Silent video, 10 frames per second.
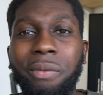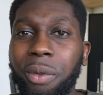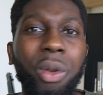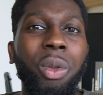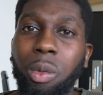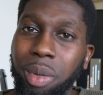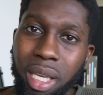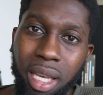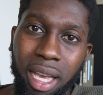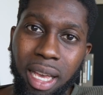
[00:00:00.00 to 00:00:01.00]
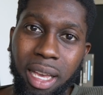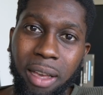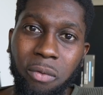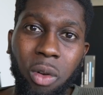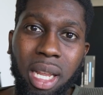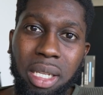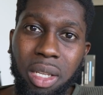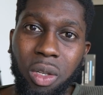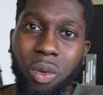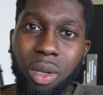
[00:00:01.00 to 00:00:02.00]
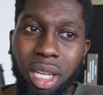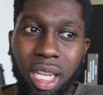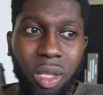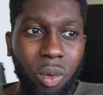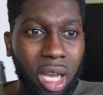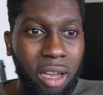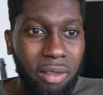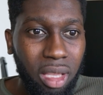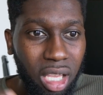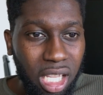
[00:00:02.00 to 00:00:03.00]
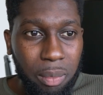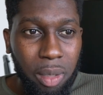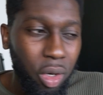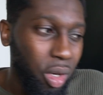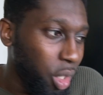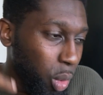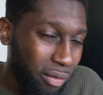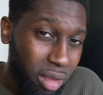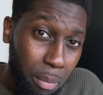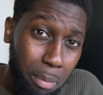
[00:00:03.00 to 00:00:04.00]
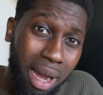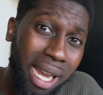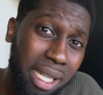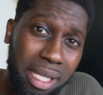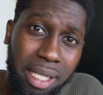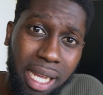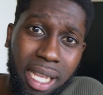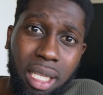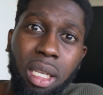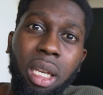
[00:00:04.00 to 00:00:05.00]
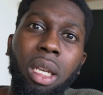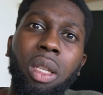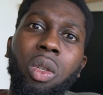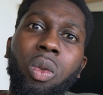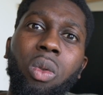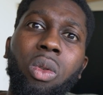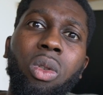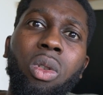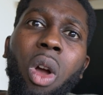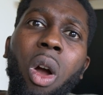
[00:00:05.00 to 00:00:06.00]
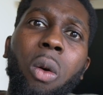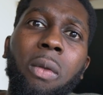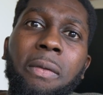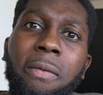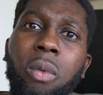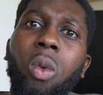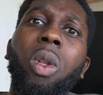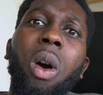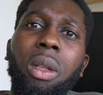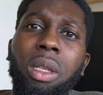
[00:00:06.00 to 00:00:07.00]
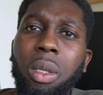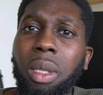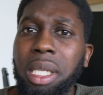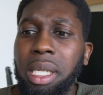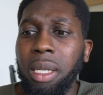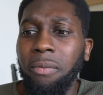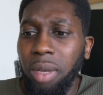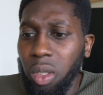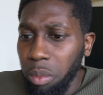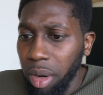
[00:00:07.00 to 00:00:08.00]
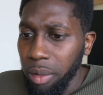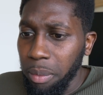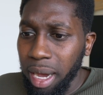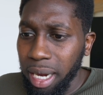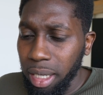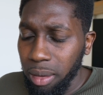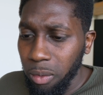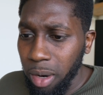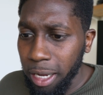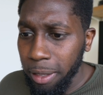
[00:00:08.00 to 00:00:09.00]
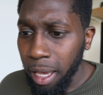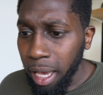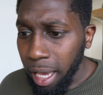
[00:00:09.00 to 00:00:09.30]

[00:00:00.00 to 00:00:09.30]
for you to be a freelancer, you need to have the discipline, you need to have the mindset to go full on. So this is something to bear in mind, right?